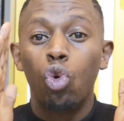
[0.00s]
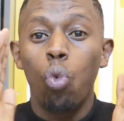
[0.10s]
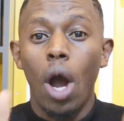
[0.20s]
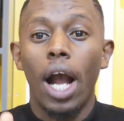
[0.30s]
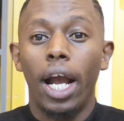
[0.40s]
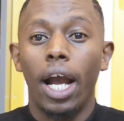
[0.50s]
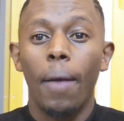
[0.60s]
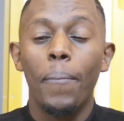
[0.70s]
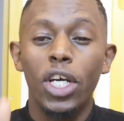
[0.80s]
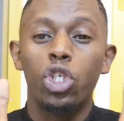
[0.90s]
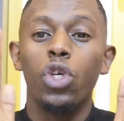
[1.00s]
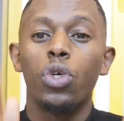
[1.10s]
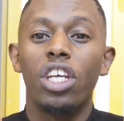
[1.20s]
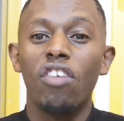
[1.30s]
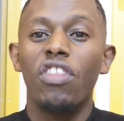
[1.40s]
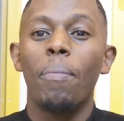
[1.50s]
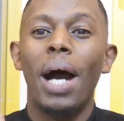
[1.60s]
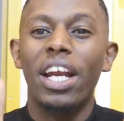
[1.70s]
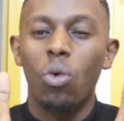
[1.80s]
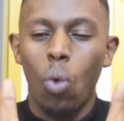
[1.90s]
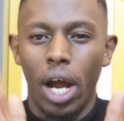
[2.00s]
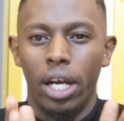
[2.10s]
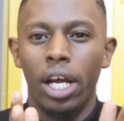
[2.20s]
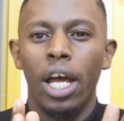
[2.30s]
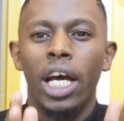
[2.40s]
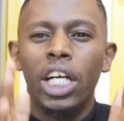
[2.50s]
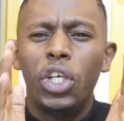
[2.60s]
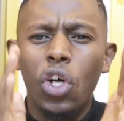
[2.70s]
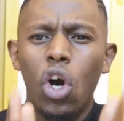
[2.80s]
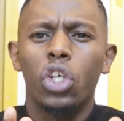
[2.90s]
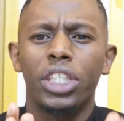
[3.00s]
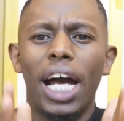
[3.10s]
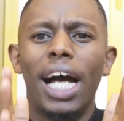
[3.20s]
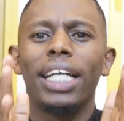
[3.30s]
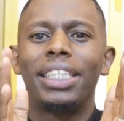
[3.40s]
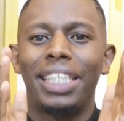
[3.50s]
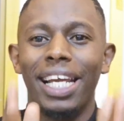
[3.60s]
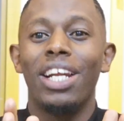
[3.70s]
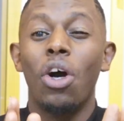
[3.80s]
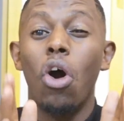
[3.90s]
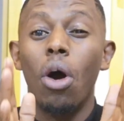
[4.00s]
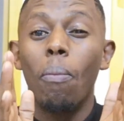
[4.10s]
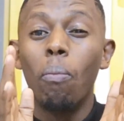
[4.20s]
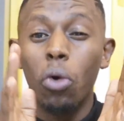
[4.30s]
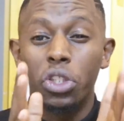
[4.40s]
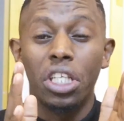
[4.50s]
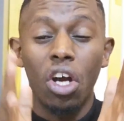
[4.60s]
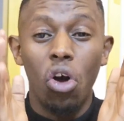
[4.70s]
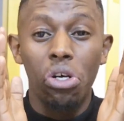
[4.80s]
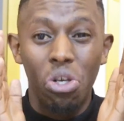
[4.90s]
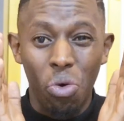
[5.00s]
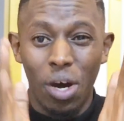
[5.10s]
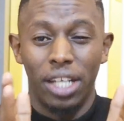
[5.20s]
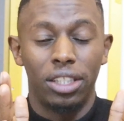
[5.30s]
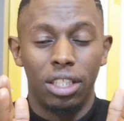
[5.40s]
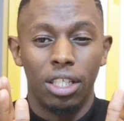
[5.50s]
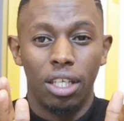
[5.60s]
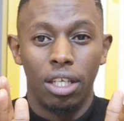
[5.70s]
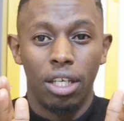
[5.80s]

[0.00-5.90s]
to work, make sure you give them a reward. Dogs are trained mostly on rewards.